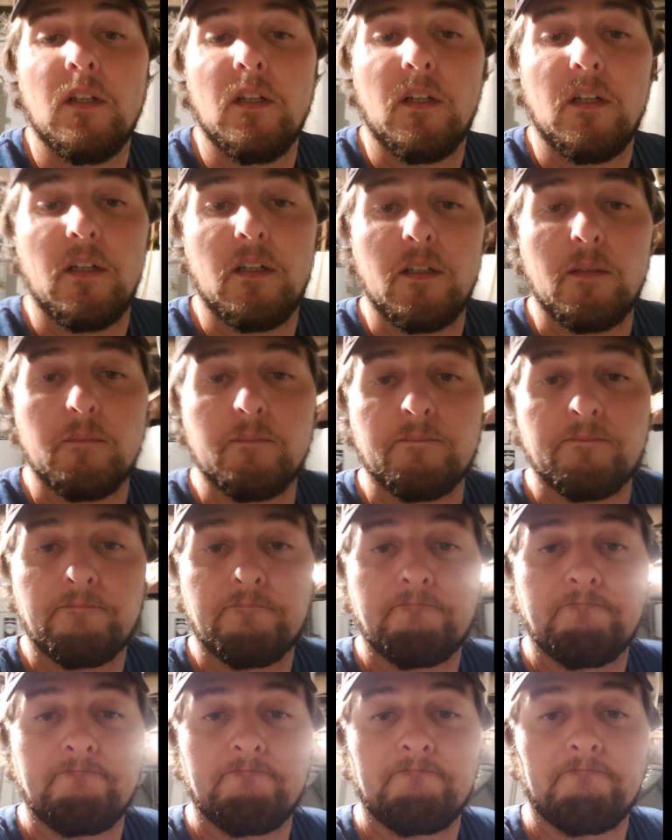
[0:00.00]

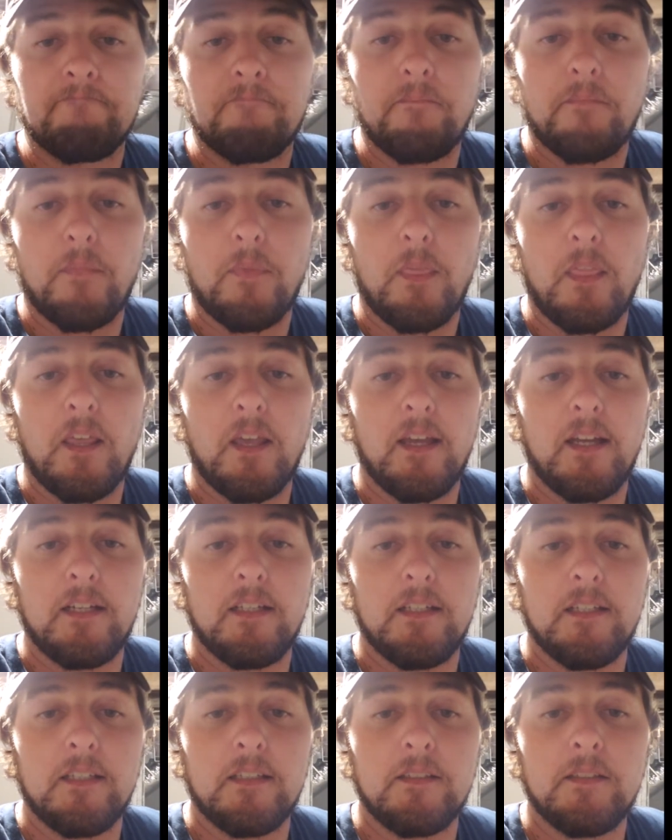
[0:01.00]
that
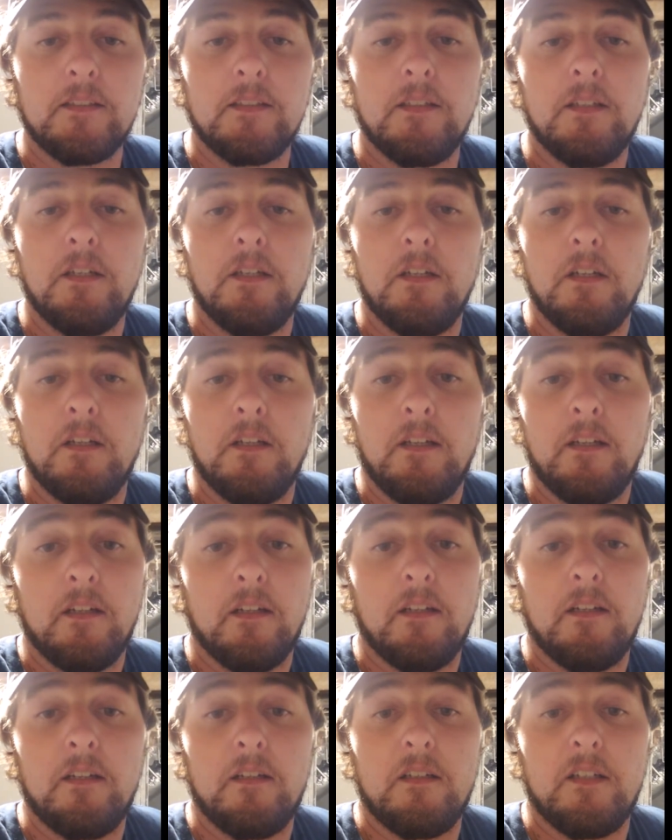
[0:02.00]
it
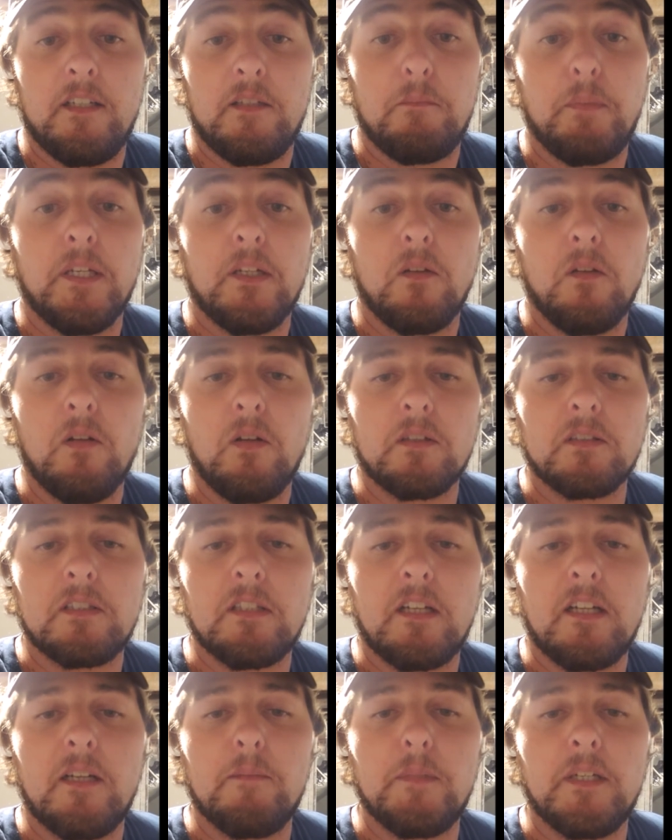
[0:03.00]
had been a long
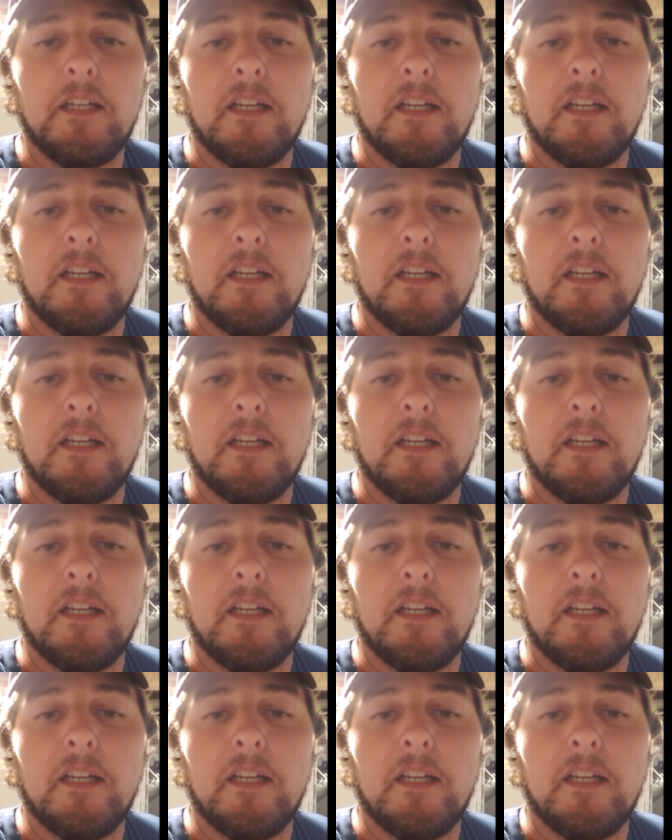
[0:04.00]
time.